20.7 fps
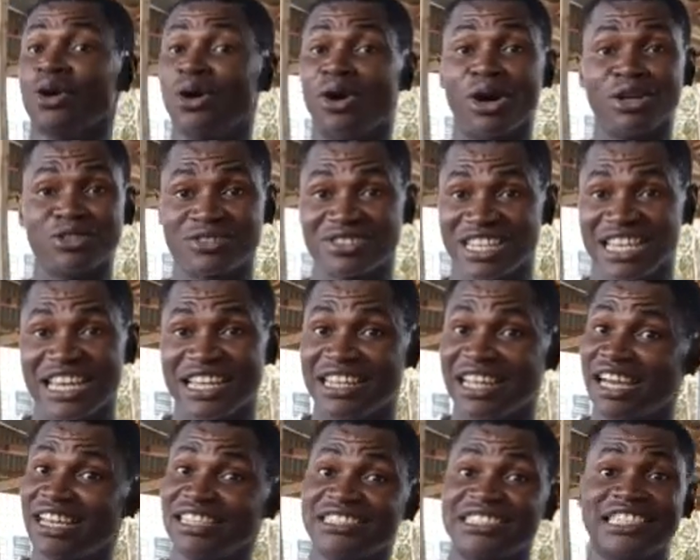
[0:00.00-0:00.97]
all
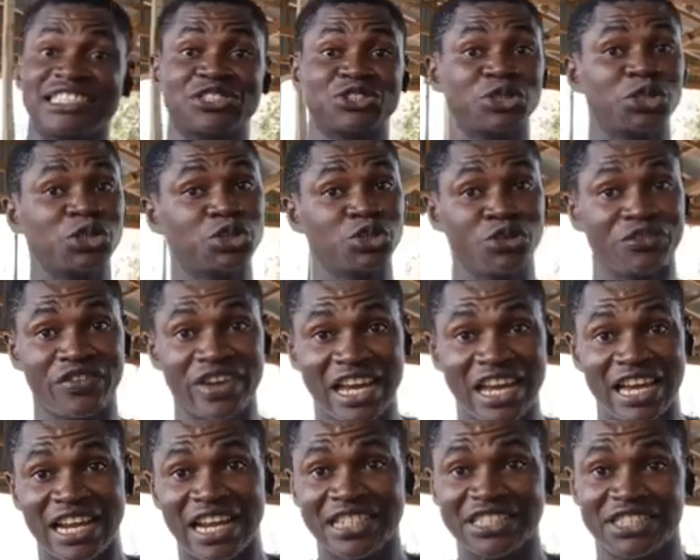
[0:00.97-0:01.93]
together is a source of
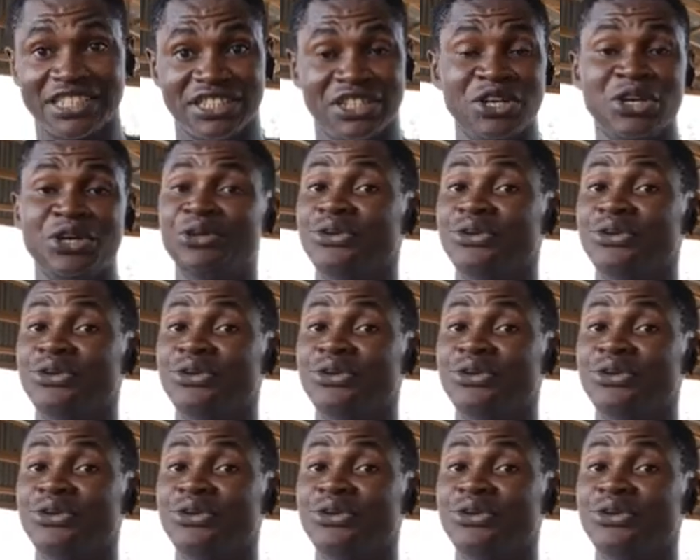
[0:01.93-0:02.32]
energy.